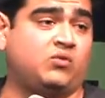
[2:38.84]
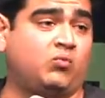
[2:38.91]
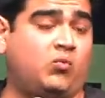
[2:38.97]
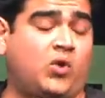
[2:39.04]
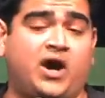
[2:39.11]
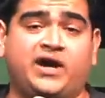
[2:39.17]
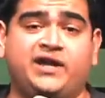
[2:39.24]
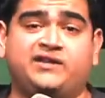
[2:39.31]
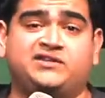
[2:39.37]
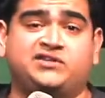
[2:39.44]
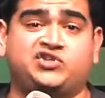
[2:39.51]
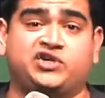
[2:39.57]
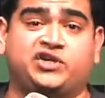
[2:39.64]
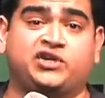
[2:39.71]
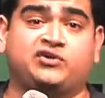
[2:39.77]
why did the
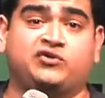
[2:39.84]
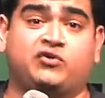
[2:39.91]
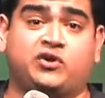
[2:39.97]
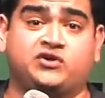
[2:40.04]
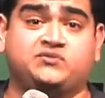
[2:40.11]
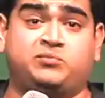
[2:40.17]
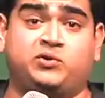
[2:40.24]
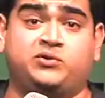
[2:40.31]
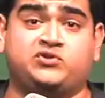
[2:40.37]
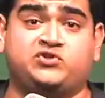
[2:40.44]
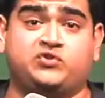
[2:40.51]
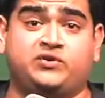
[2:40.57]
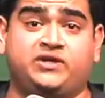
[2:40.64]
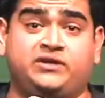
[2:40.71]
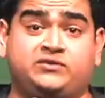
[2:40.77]
chicken cross Bowen
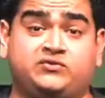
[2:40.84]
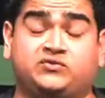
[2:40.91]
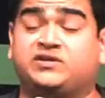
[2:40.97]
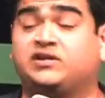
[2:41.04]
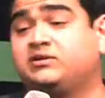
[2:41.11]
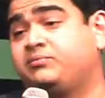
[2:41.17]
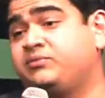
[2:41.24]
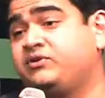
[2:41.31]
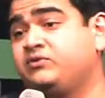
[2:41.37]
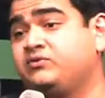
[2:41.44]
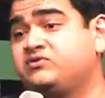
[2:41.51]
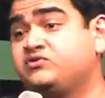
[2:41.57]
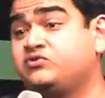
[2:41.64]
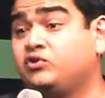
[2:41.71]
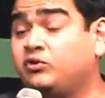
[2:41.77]
Street? To tell the
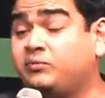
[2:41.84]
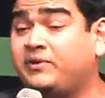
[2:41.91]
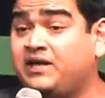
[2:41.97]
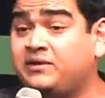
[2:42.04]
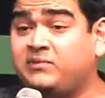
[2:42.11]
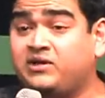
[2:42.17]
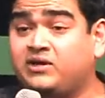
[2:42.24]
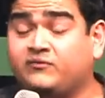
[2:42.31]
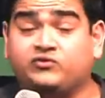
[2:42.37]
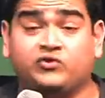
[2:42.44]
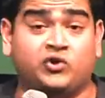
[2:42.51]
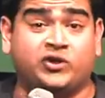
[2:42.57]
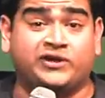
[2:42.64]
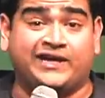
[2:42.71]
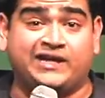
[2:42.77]
producers, you're not paying me enough, so
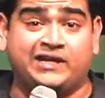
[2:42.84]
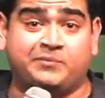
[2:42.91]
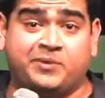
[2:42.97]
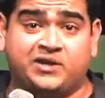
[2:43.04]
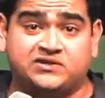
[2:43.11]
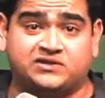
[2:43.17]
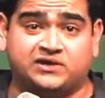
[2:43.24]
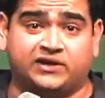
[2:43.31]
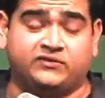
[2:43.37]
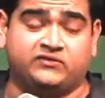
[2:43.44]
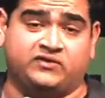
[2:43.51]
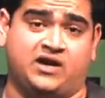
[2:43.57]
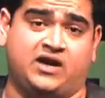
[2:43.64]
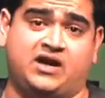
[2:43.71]
you're not getting any punchlines.